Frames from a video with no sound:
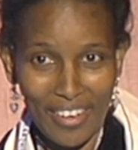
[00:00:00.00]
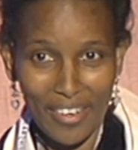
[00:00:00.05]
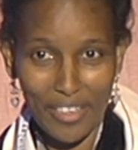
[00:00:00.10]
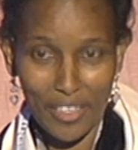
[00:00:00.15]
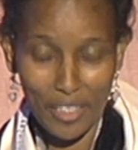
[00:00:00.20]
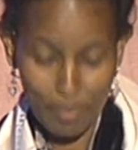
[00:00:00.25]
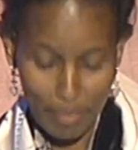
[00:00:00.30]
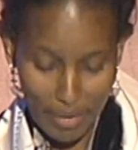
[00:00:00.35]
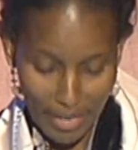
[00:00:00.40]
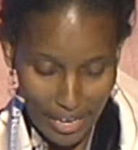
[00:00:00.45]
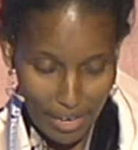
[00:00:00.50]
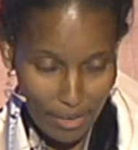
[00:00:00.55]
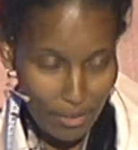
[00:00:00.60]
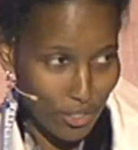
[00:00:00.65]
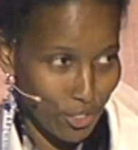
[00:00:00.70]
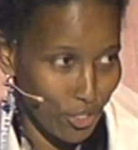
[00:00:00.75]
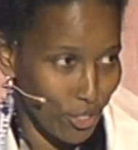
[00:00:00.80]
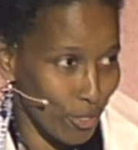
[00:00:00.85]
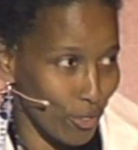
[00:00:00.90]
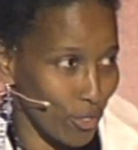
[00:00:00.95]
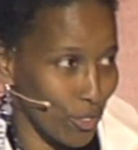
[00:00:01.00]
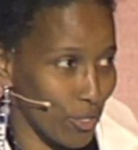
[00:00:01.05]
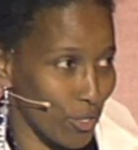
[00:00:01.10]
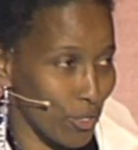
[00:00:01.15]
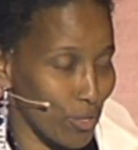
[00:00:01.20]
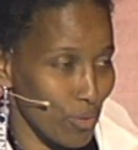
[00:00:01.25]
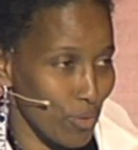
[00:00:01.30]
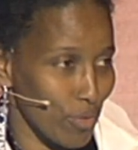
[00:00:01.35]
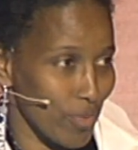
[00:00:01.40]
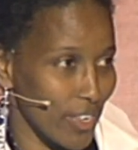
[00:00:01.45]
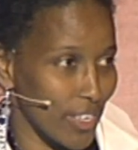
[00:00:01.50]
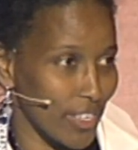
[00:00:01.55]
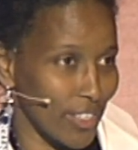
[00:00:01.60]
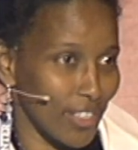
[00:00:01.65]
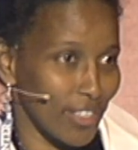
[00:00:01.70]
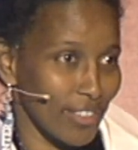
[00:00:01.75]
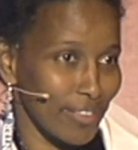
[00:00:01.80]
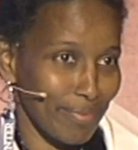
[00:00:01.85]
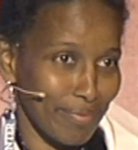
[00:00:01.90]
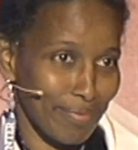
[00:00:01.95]
Let's bring out a toast to
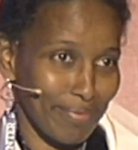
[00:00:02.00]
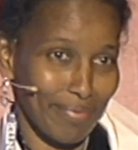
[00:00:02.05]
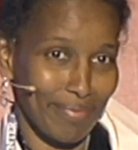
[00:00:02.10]
reason.